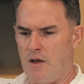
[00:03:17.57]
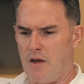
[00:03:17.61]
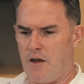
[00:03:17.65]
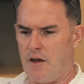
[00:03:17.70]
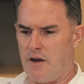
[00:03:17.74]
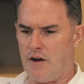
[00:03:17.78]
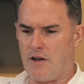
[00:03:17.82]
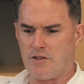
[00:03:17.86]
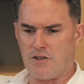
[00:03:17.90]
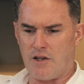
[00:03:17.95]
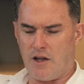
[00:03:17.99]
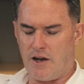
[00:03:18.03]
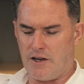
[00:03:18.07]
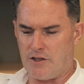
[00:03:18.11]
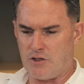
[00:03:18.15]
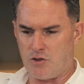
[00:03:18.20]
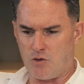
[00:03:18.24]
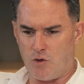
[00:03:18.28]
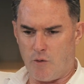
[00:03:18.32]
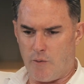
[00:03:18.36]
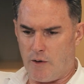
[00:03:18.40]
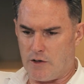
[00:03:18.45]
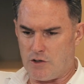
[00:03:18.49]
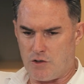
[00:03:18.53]
And I'd say, let's
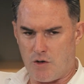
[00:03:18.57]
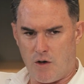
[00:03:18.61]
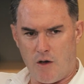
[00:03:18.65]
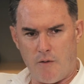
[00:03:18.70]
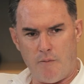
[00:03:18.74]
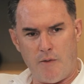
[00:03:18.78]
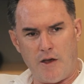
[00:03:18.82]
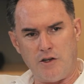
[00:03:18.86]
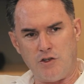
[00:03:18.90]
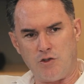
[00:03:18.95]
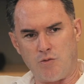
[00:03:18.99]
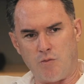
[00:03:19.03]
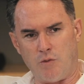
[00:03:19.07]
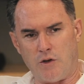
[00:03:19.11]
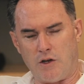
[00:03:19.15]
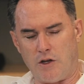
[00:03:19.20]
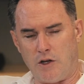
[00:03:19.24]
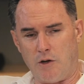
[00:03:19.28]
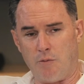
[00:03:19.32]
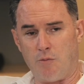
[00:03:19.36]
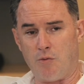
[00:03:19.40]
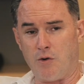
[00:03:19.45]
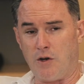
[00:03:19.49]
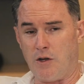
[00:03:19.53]
talk about time management. Are
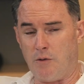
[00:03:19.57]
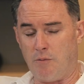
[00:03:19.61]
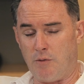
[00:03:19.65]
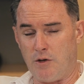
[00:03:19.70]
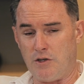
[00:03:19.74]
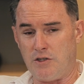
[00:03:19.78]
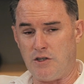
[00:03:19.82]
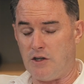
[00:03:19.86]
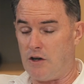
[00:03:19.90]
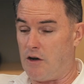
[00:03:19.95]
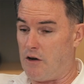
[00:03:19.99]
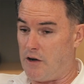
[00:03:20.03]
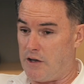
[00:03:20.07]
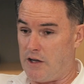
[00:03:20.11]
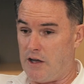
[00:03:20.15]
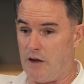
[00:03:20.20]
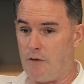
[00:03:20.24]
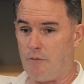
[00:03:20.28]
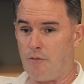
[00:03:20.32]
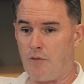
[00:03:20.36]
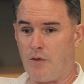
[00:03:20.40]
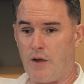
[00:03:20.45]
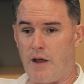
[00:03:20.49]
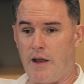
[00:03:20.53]
you pretty busy? Oh yeah,
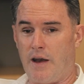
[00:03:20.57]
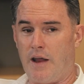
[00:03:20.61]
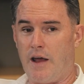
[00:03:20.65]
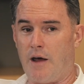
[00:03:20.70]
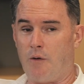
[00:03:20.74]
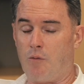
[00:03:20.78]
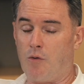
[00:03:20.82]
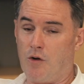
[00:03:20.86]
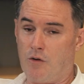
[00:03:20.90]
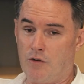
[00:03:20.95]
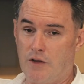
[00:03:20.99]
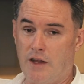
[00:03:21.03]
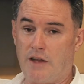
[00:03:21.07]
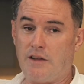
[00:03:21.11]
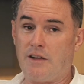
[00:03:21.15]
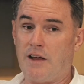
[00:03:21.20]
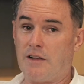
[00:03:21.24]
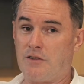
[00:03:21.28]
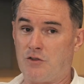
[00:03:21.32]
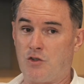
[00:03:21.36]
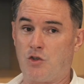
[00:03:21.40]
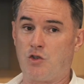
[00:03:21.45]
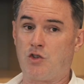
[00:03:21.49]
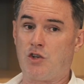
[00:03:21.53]
I'm flat out. Well, that
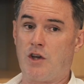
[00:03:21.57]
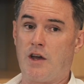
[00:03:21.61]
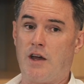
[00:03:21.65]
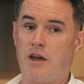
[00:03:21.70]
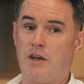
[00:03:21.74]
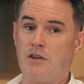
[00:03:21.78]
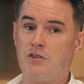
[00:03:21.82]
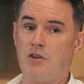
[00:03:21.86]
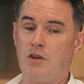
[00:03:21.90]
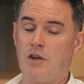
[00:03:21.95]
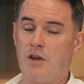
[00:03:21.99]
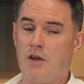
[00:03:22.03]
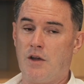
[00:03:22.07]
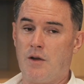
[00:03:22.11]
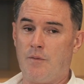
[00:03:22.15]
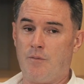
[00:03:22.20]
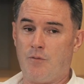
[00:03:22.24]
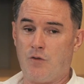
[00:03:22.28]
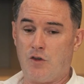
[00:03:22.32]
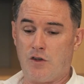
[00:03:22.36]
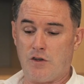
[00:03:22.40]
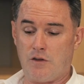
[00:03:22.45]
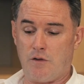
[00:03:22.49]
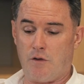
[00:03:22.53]
has to change.
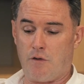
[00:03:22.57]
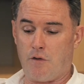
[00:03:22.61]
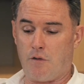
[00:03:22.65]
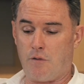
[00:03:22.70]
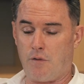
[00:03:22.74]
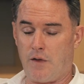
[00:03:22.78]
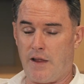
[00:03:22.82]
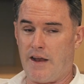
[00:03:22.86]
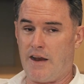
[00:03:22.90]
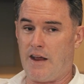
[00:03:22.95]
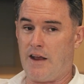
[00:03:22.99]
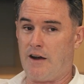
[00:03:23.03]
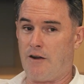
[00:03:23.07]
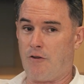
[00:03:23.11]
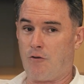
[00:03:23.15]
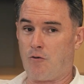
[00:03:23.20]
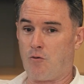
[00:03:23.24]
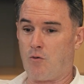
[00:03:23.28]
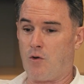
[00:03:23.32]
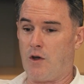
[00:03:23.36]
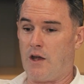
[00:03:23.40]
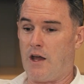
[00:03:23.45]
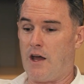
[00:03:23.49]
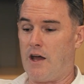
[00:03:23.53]
Because if you're flat out at
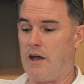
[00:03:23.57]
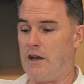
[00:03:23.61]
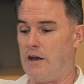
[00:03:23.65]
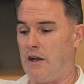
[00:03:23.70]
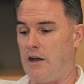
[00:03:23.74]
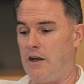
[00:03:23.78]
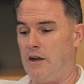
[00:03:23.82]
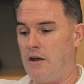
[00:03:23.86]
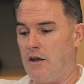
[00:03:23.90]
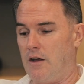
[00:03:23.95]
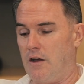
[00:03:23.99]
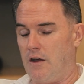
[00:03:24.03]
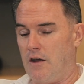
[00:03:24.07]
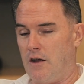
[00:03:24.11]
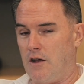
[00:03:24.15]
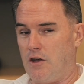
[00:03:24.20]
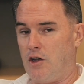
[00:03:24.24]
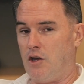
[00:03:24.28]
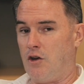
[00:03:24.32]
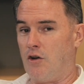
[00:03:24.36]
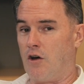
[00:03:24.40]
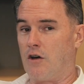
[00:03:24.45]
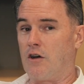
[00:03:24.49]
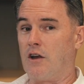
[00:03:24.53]
380,
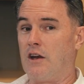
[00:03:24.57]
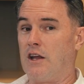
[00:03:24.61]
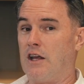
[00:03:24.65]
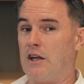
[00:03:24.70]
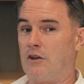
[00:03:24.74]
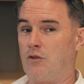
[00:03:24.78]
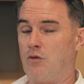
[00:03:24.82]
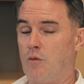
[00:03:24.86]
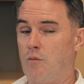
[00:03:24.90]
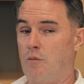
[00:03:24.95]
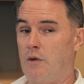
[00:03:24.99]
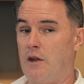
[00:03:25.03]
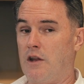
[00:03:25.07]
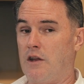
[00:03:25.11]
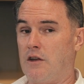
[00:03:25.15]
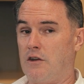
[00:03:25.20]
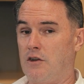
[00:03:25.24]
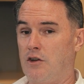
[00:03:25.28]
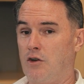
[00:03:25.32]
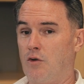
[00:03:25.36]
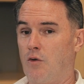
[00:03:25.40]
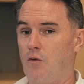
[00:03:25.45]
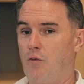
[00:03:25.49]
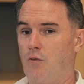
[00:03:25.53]
you're not gonna get to a
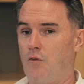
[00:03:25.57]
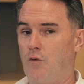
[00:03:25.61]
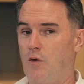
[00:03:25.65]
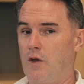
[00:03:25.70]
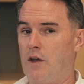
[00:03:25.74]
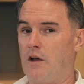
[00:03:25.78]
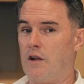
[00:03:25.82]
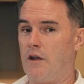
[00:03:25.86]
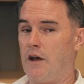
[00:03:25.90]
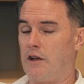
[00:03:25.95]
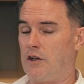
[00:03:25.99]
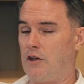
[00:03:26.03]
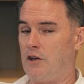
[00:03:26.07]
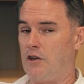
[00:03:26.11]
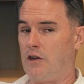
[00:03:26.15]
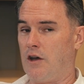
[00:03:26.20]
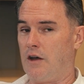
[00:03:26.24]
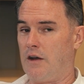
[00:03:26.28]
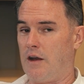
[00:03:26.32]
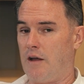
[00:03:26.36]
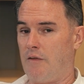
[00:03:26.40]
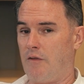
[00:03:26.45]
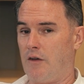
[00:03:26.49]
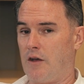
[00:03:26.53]
million. You'll feel like you
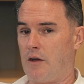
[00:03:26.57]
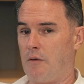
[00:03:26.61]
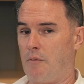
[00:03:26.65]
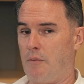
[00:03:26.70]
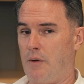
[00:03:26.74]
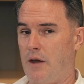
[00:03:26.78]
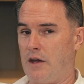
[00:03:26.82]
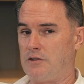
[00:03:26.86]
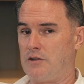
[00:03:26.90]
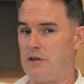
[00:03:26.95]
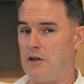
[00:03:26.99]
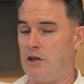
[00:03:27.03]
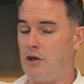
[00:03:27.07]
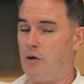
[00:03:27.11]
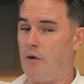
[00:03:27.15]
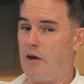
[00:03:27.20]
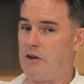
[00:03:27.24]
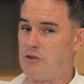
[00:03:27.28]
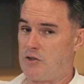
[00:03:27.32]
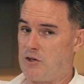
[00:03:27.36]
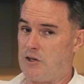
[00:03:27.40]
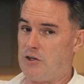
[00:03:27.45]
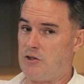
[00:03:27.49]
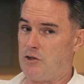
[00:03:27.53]
don't have the capacity. You
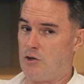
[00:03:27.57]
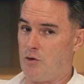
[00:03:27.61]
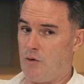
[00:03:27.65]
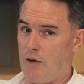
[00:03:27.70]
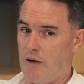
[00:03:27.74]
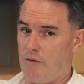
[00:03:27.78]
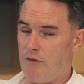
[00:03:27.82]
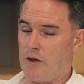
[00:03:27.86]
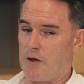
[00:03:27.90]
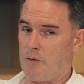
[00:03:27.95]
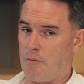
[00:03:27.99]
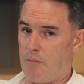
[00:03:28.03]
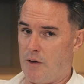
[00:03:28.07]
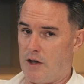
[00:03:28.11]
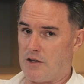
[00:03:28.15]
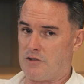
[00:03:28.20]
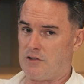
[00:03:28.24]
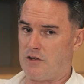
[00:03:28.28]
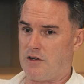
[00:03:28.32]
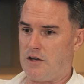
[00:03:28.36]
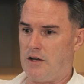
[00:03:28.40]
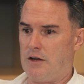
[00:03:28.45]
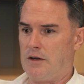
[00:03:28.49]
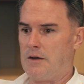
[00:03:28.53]
actually do have the
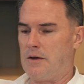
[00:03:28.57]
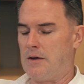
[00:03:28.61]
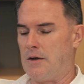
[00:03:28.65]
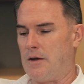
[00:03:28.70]
capacity.